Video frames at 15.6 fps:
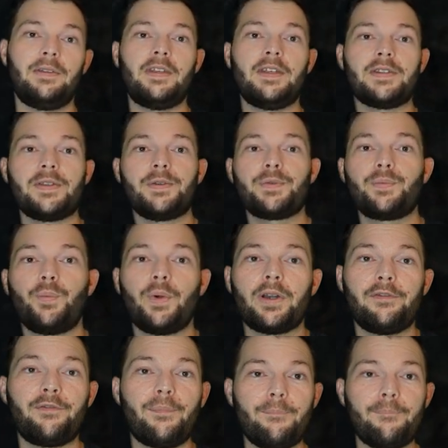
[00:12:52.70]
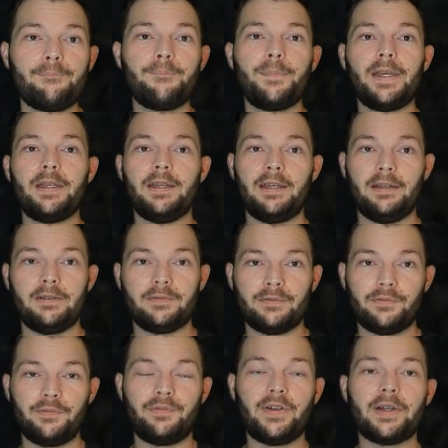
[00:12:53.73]
This is one of many
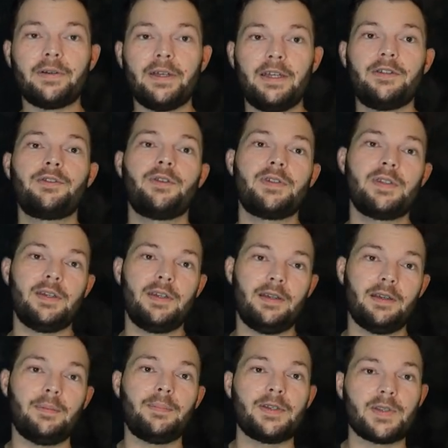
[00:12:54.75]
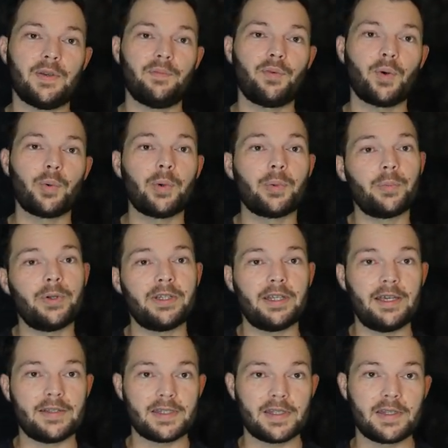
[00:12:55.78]
very interesting missing 411
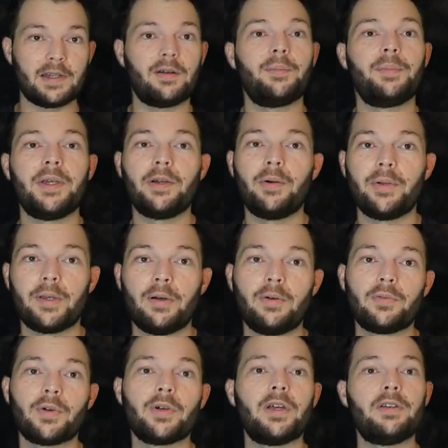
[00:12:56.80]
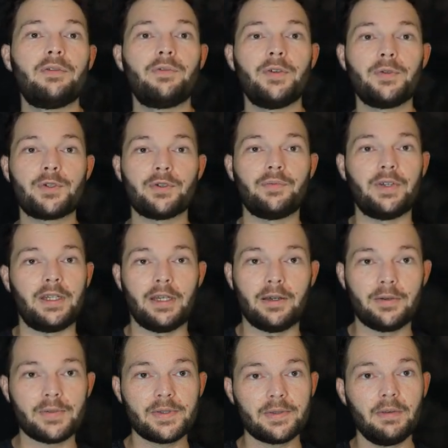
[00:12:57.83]
cases that I'll be going over in future
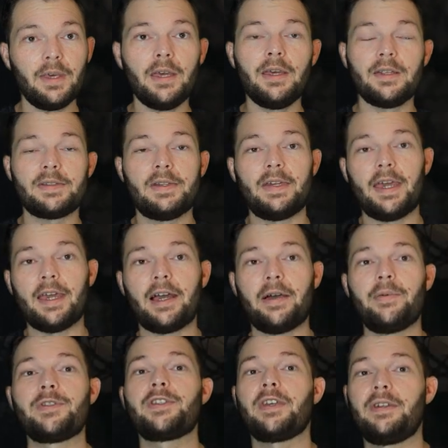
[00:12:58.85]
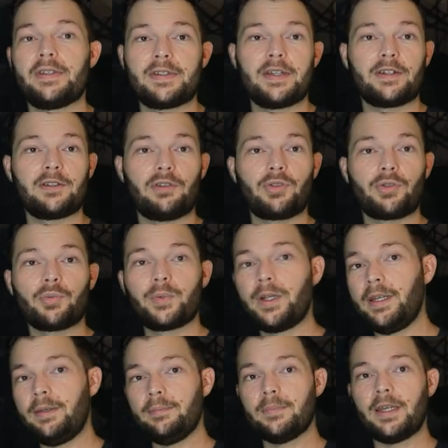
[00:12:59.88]
videos. Today I was going to stick to
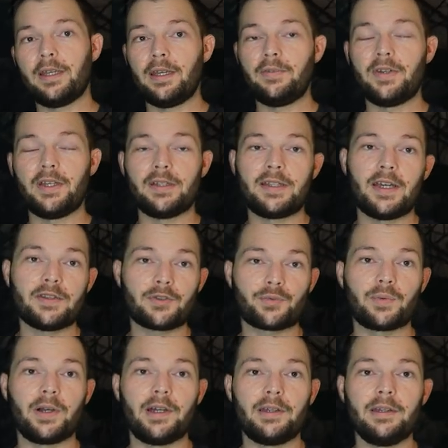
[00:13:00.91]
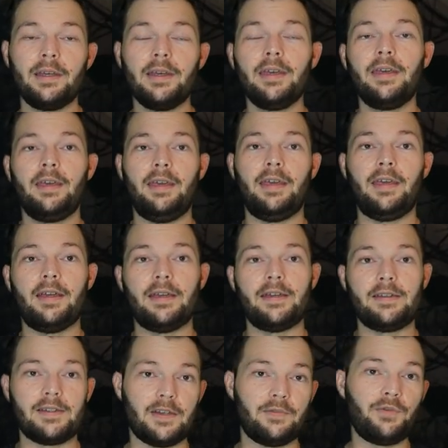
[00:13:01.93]
three and give it a test run.
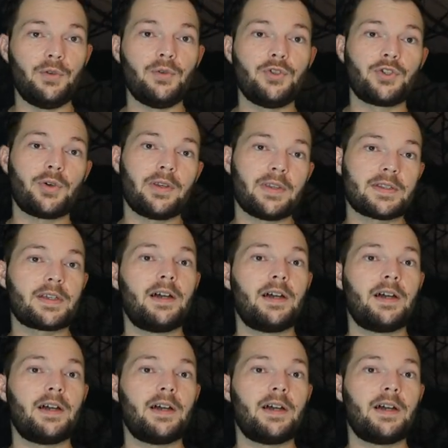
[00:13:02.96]
And if you enjoy this